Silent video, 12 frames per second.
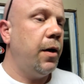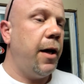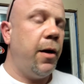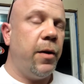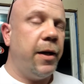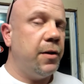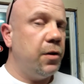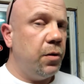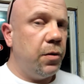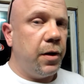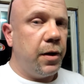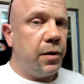I don't like to
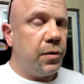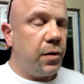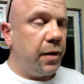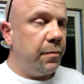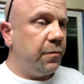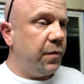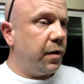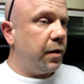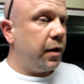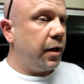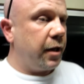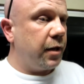do things when I'm
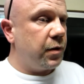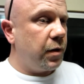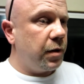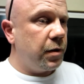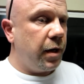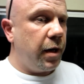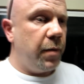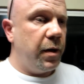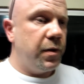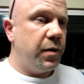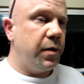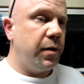feeling like this all the time.
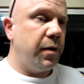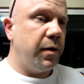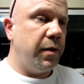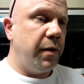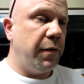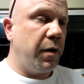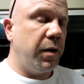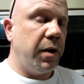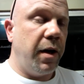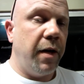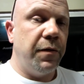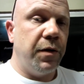It's difficult
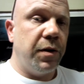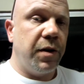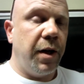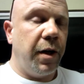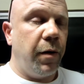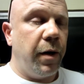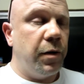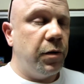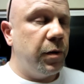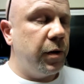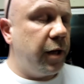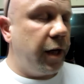enough just getting around
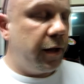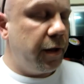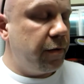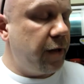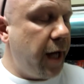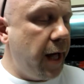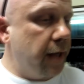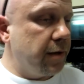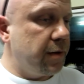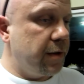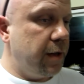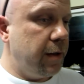doing daily
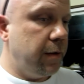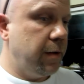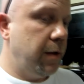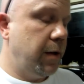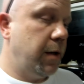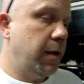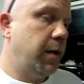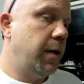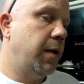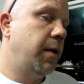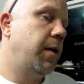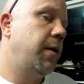tasks and
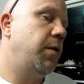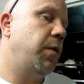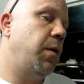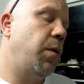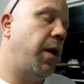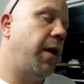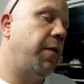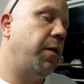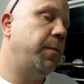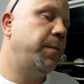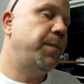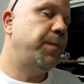doing whatever.